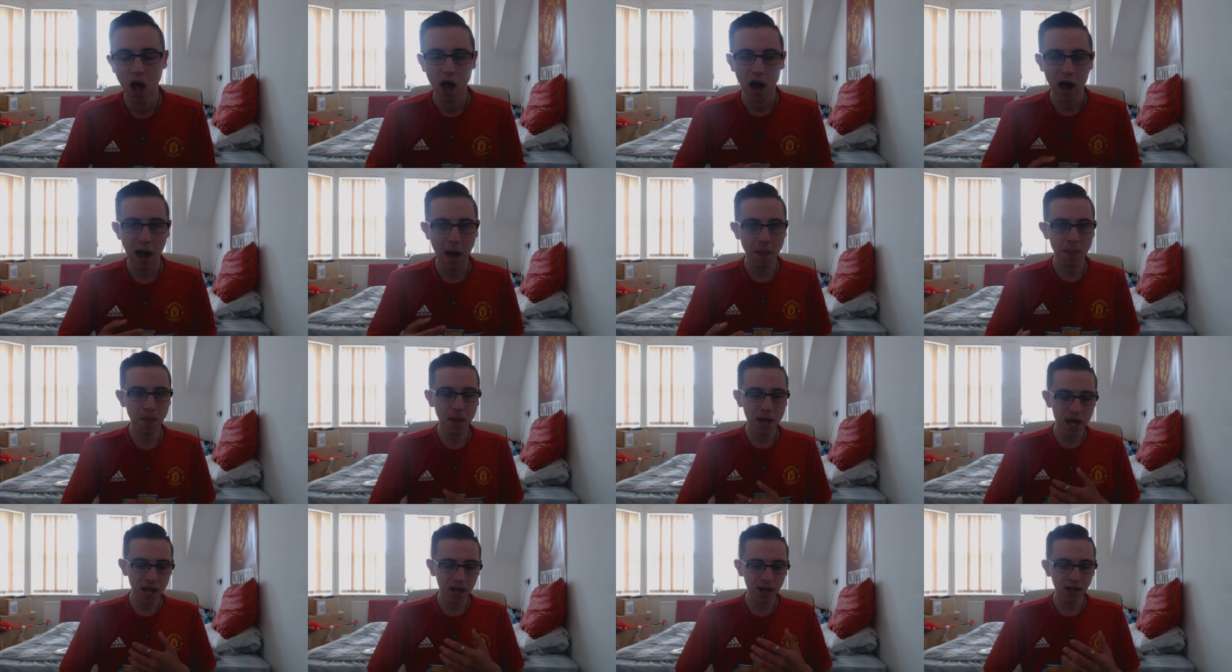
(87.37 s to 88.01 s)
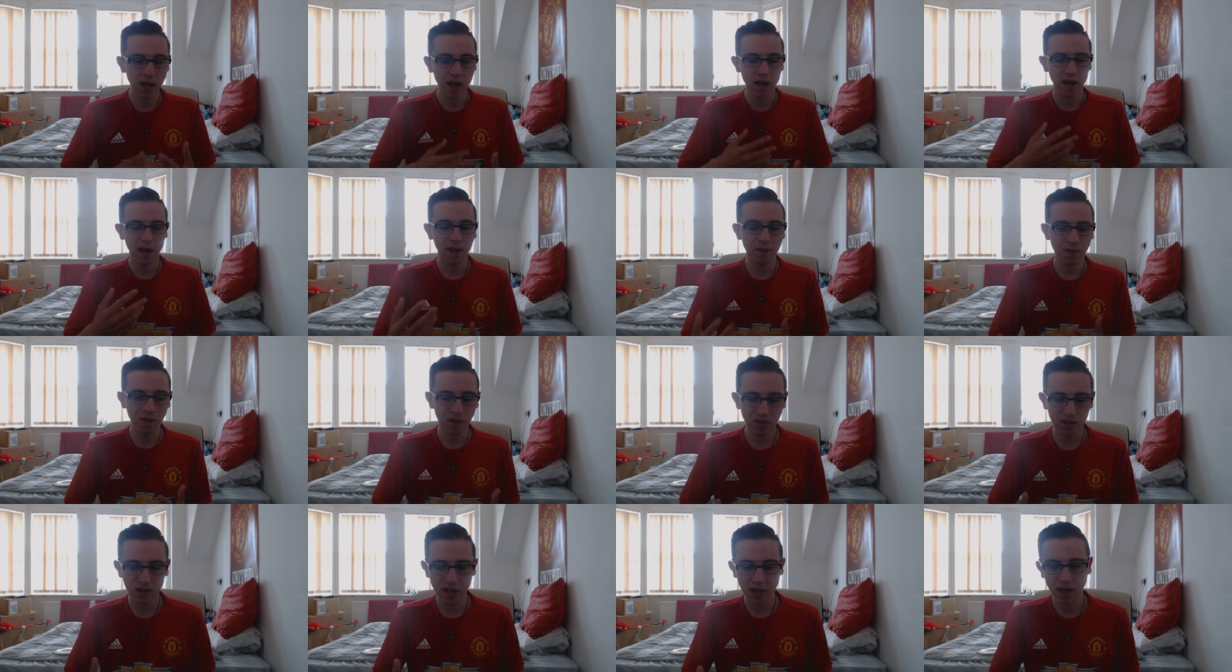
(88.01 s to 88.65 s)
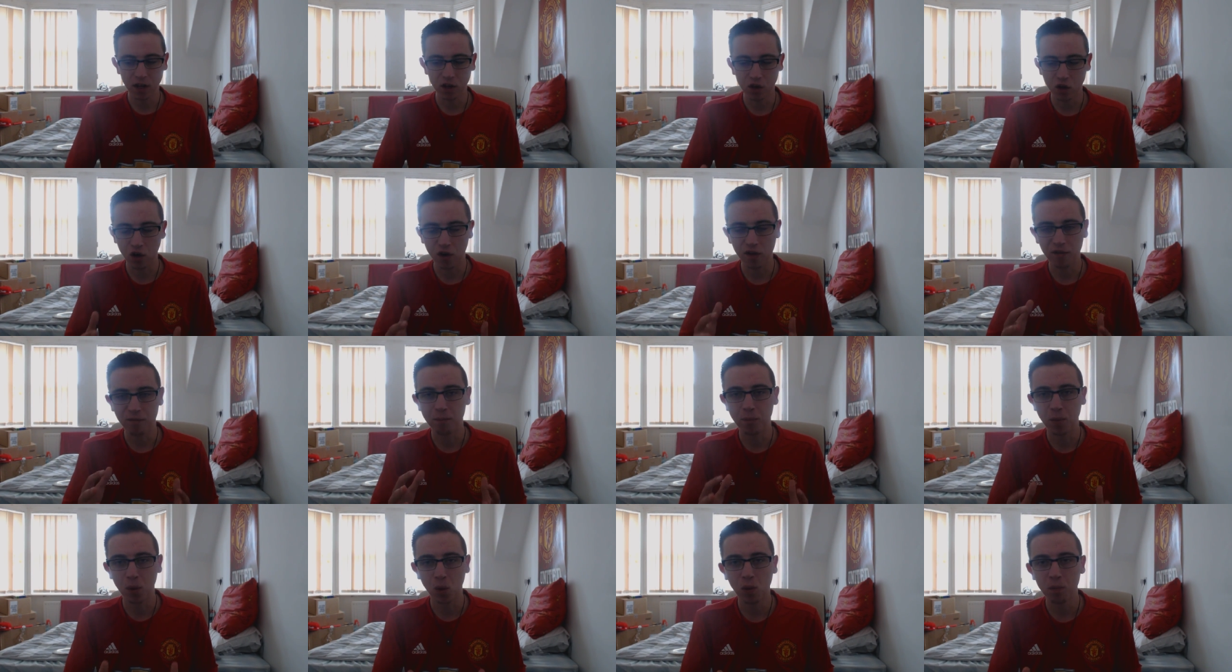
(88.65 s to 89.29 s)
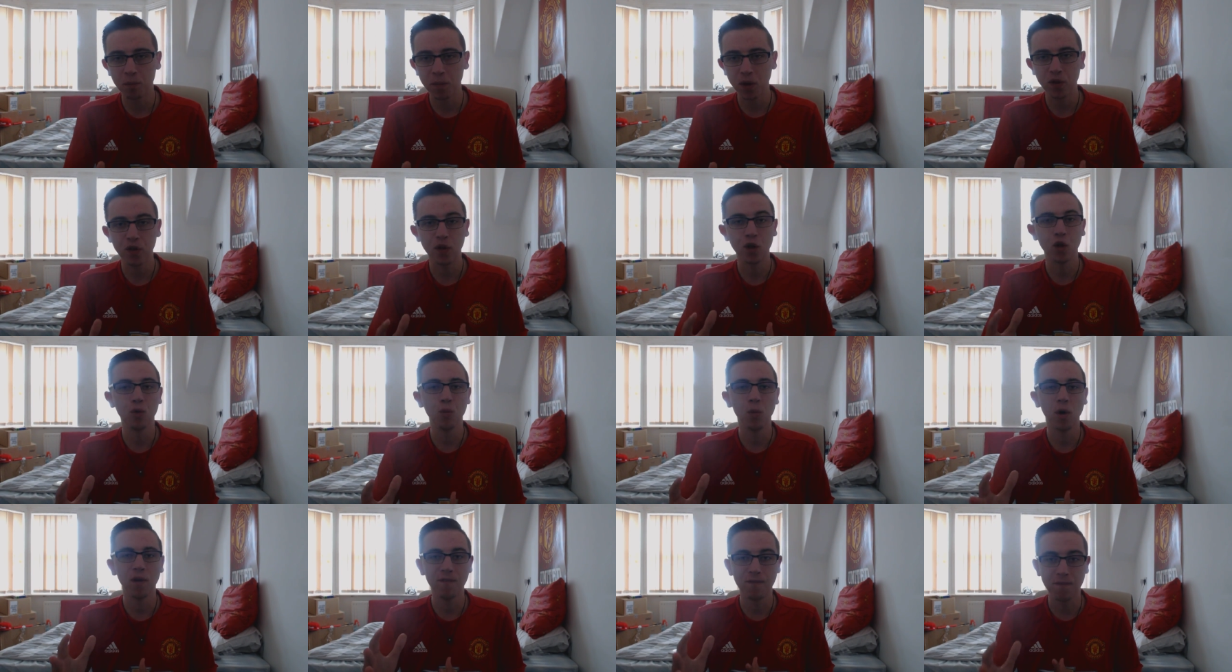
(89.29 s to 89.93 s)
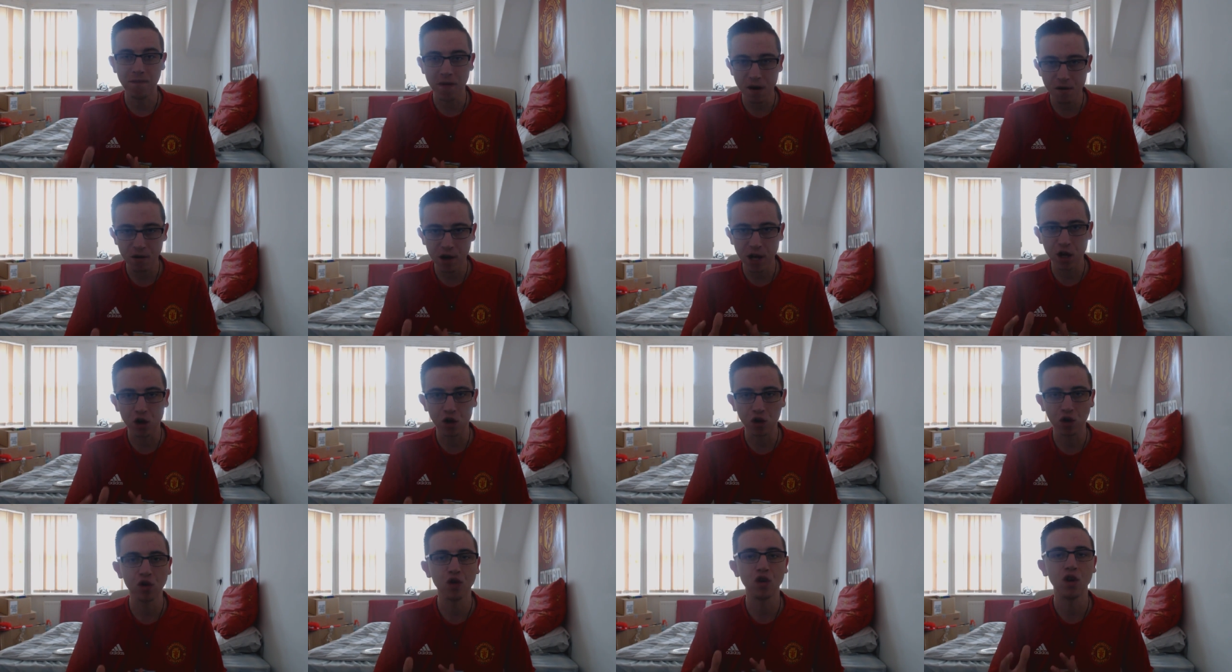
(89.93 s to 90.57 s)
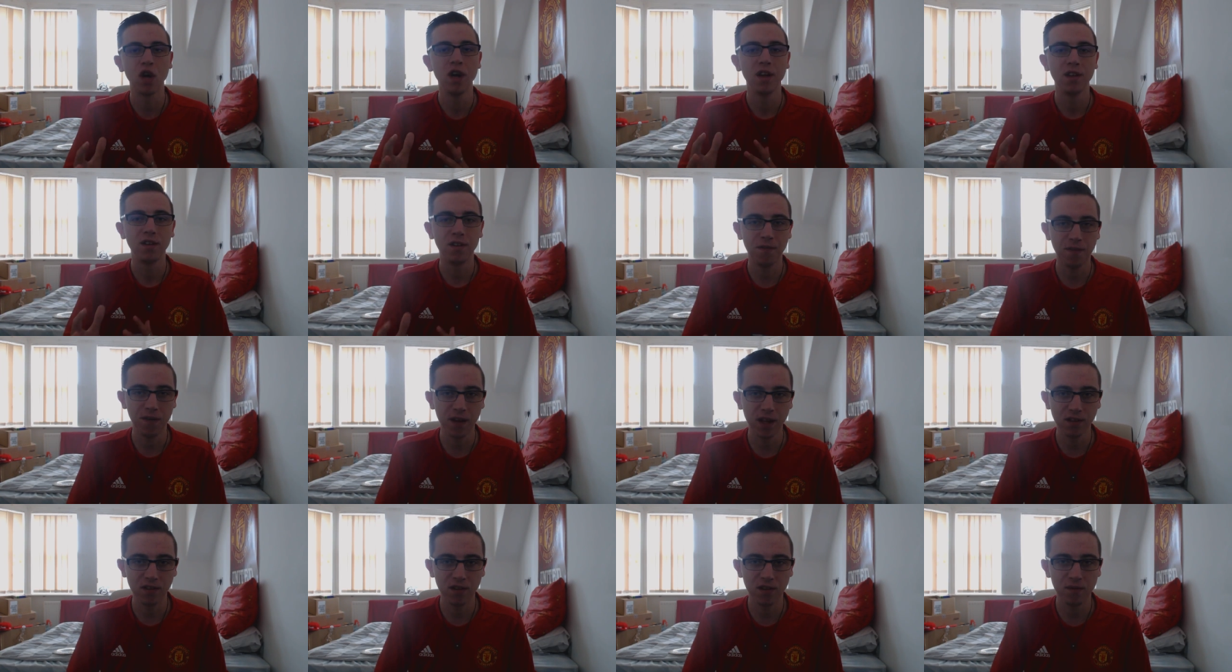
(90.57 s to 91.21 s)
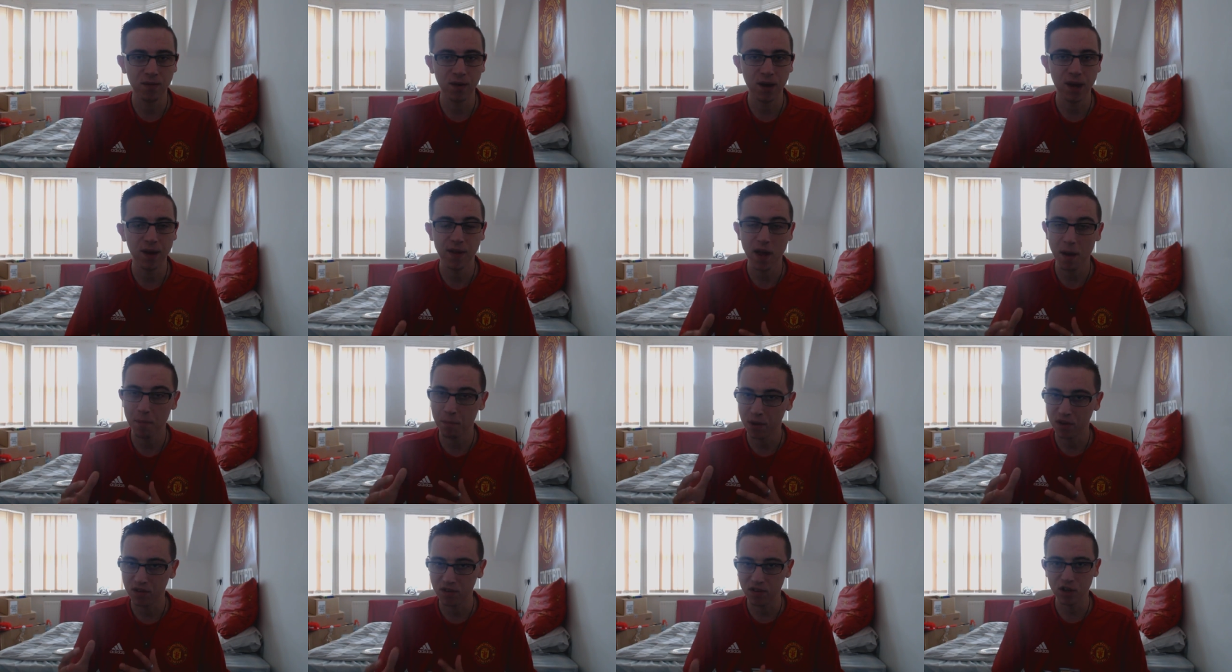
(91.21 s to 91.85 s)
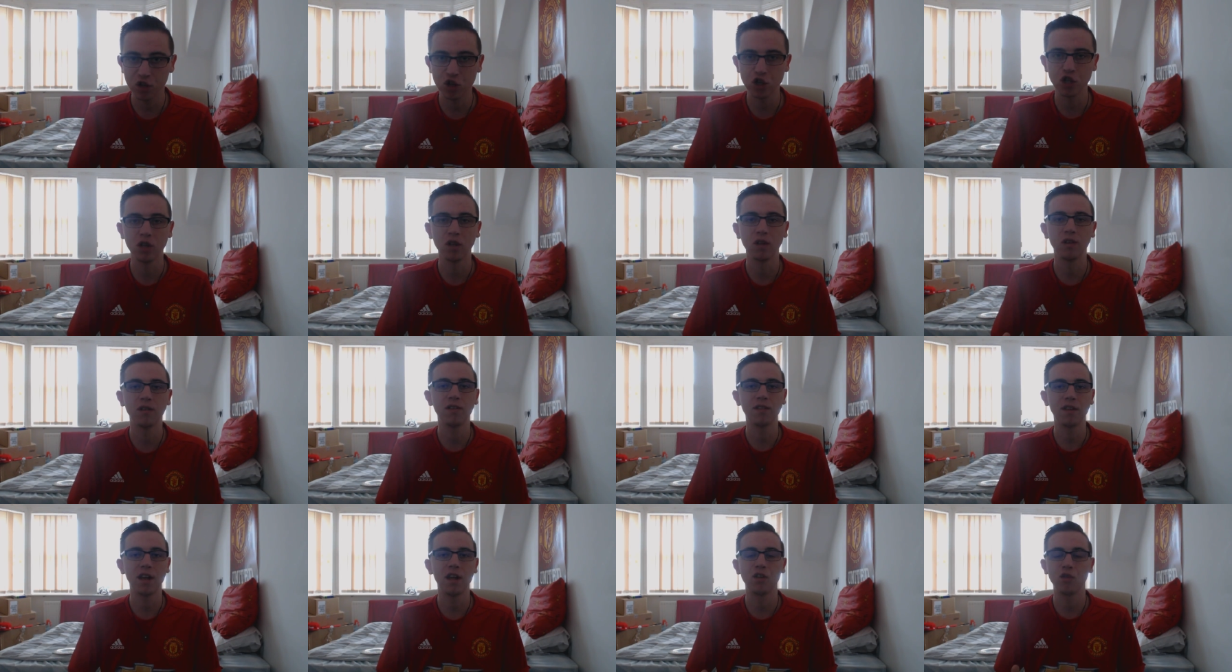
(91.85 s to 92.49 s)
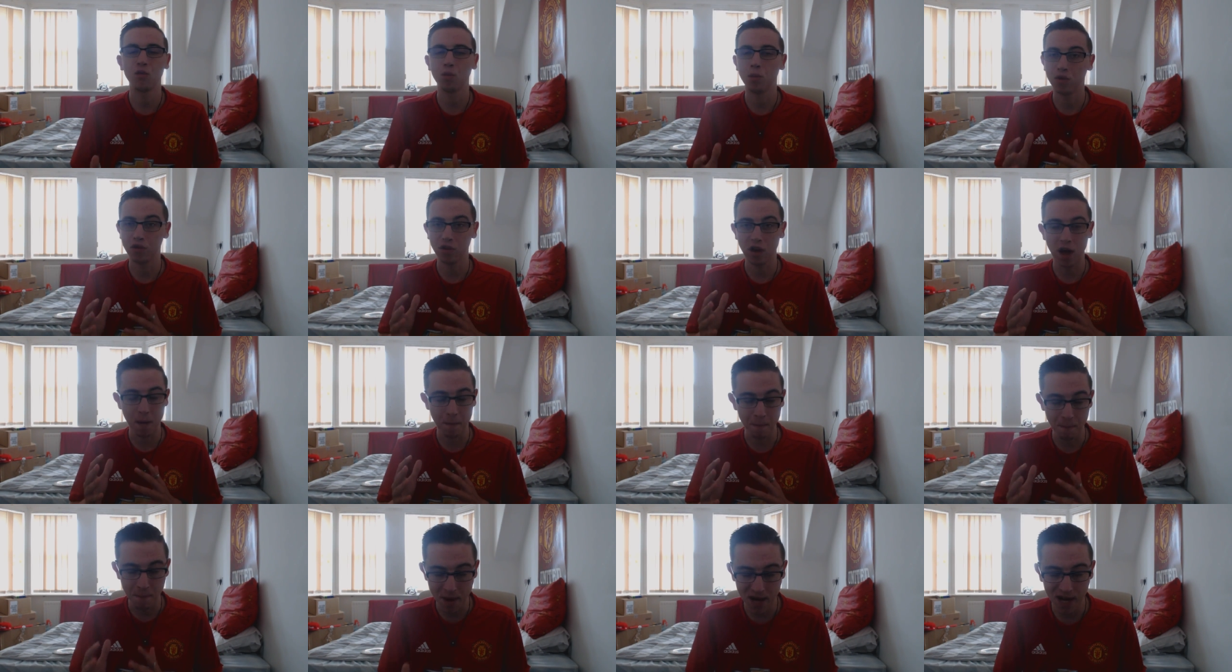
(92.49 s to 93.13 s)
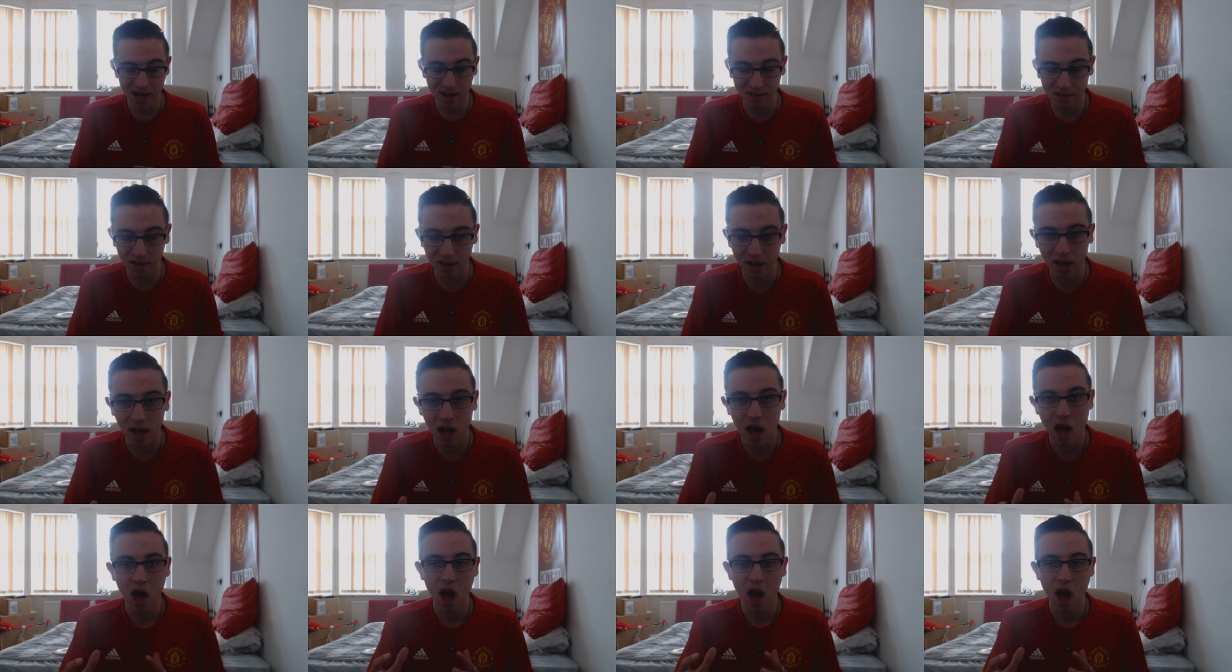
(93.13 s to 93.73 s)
and then in the second half, Bournemouth, who were very good defensively, their positional sense was amazing.